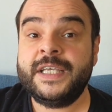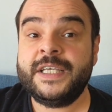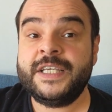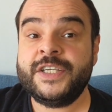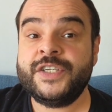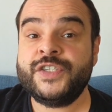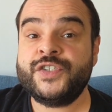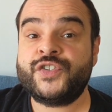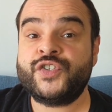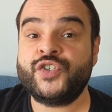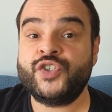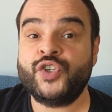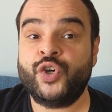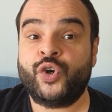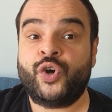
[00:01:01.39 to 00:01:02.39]
is
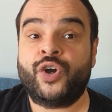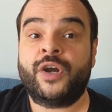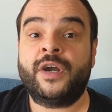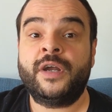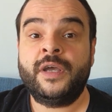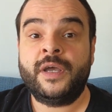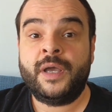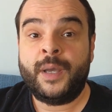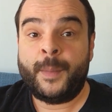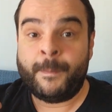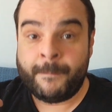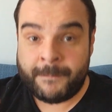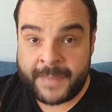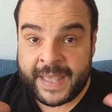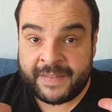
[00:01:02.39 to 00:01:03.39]
your
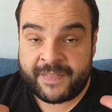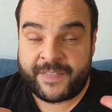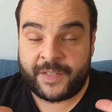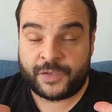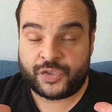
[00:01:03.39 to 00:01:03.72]
mental